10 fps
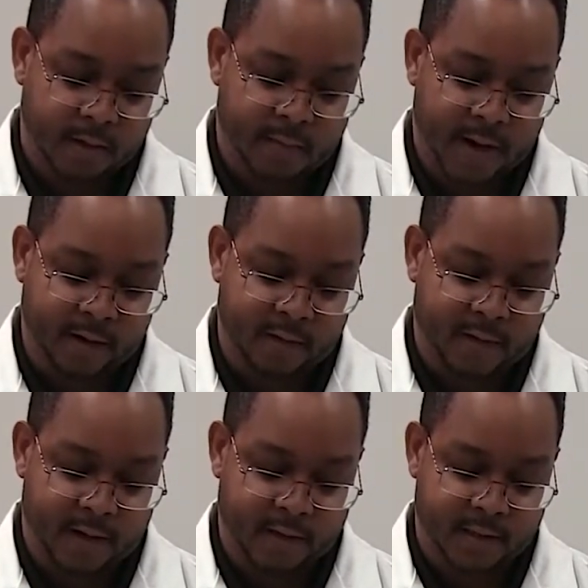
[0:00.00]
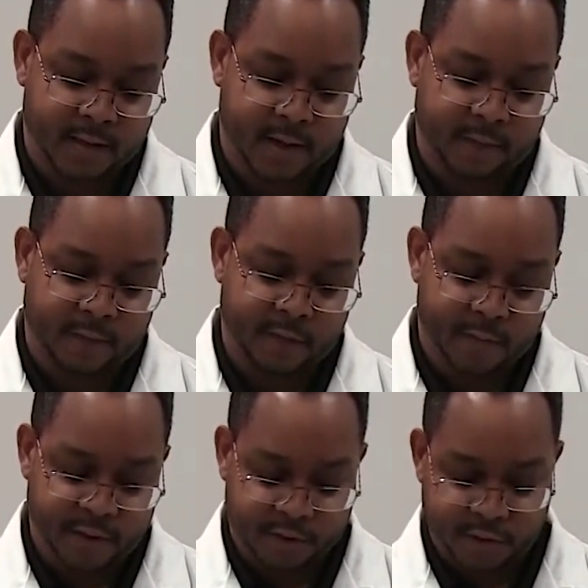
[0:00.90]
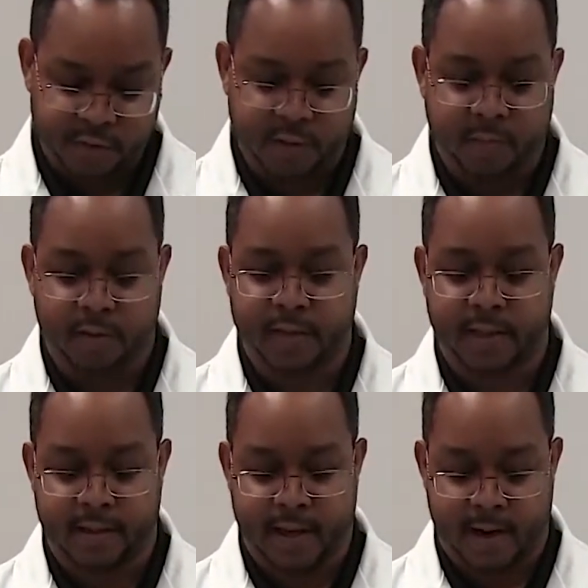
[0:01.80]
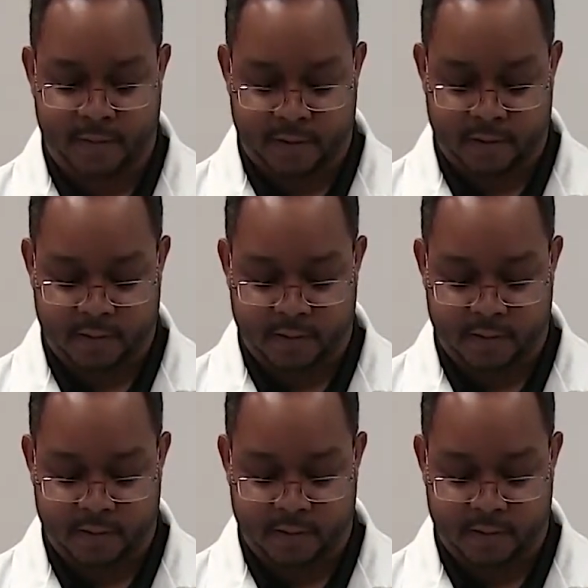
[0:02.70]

the microvial set, you must use the multi-adapter.